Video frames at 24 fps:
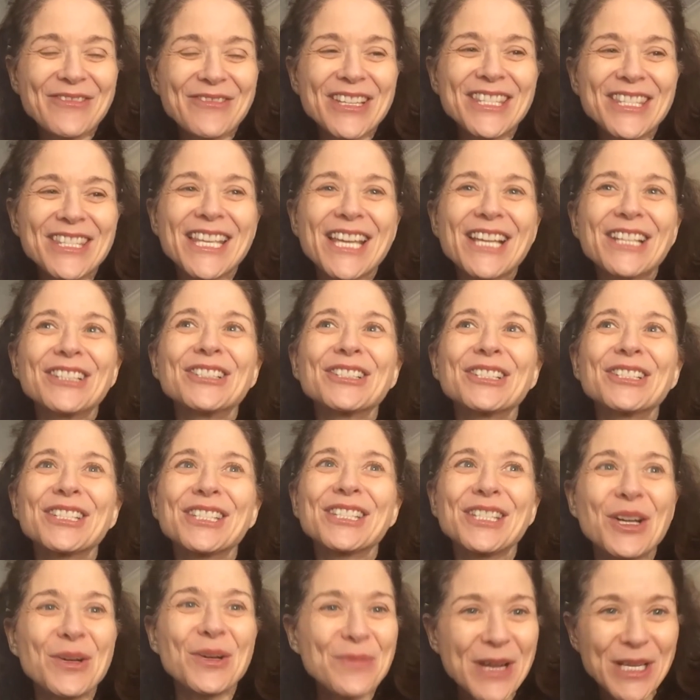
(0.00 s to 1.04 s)
everything looks
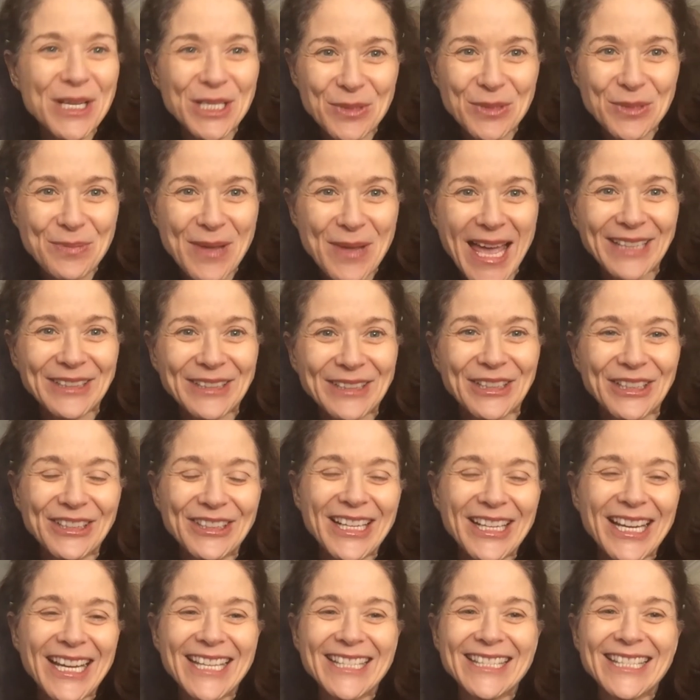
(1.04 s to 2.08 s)
so much
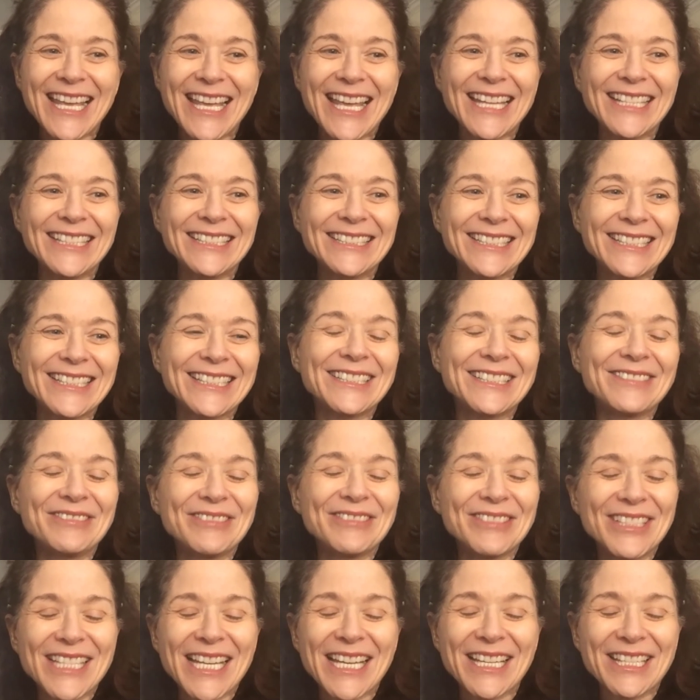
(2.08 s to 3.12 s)
better. And then
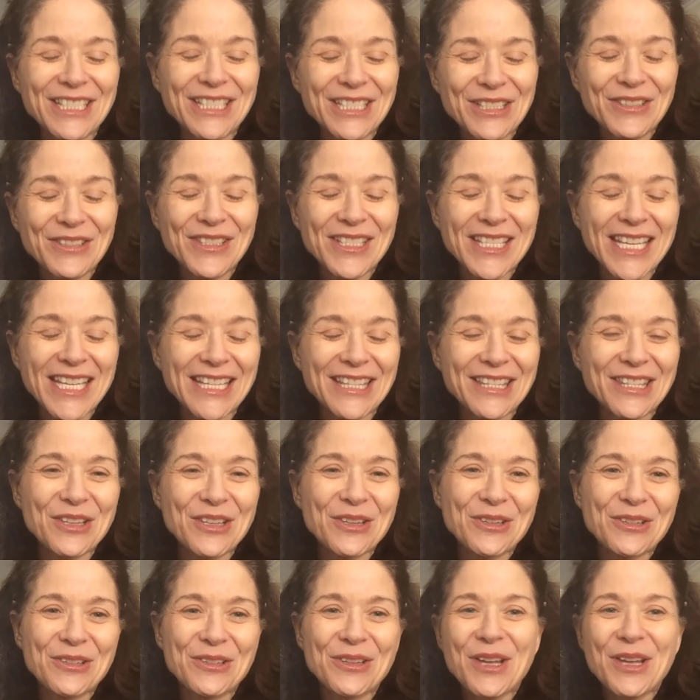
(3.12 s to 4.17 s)
executives get
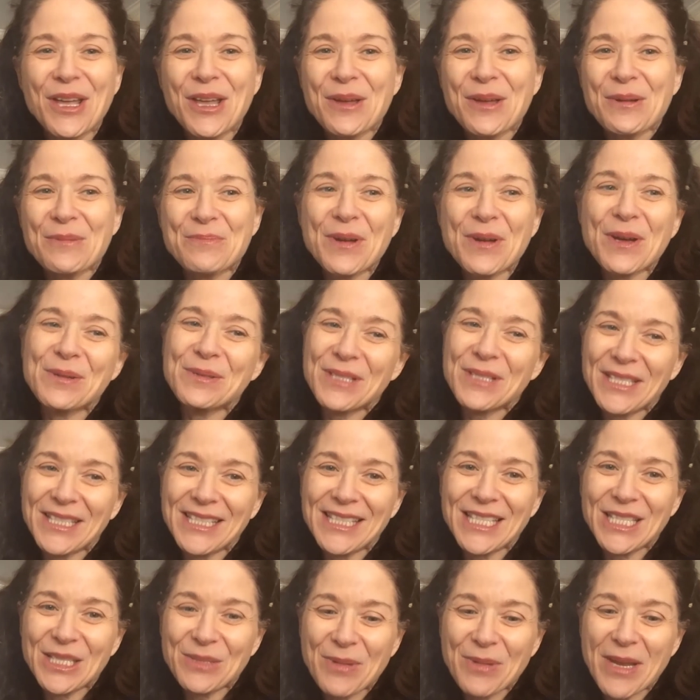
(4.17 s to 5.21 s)
their
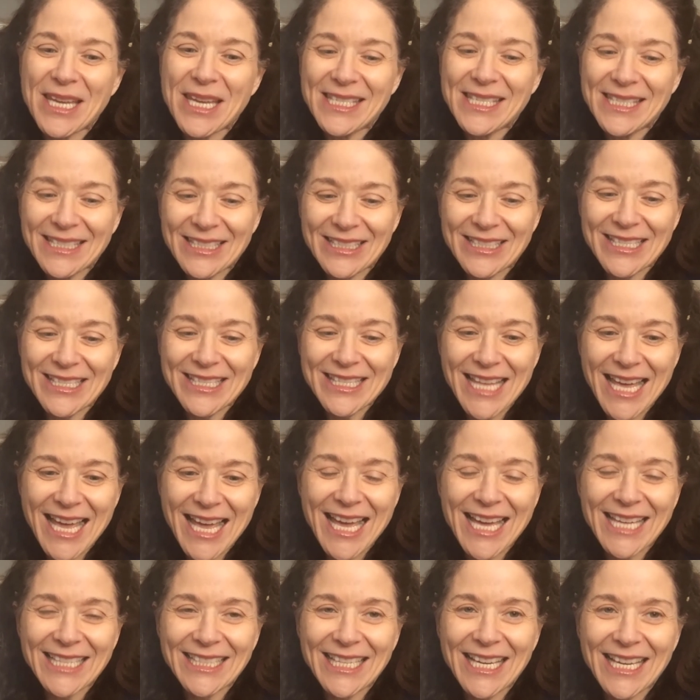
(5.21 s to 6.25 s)
bonuses based on
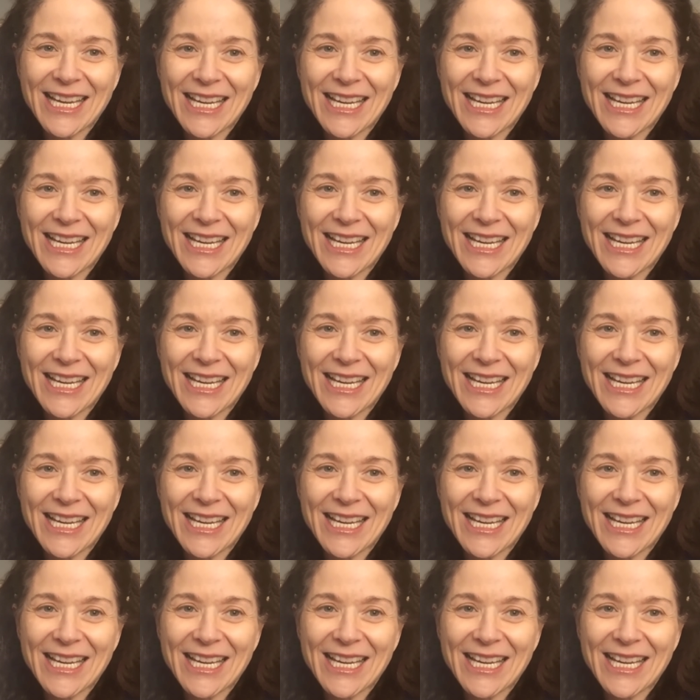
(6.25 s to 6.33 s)
that.